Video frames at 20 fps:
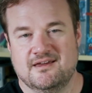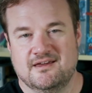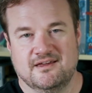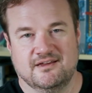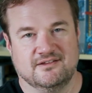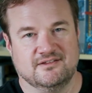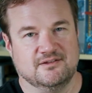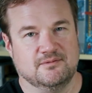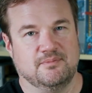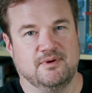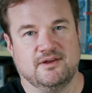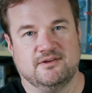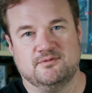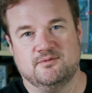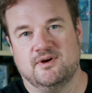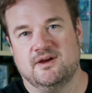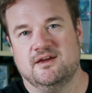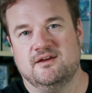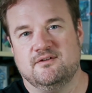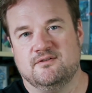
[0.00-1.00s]
is the best
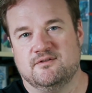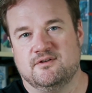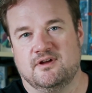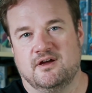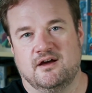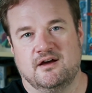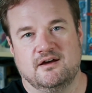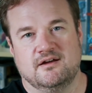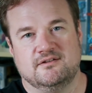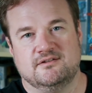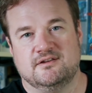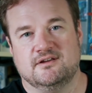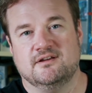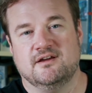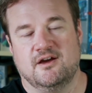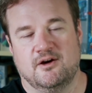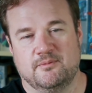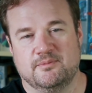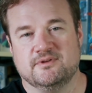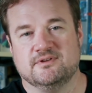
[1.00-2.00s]
way to
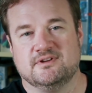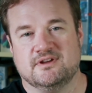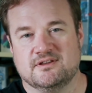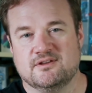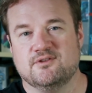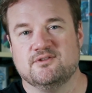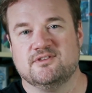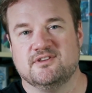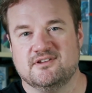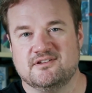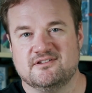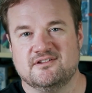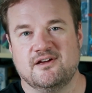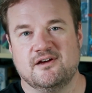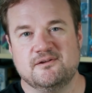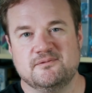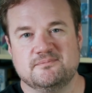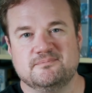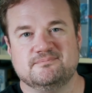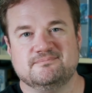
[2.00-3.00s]
help us get those things done.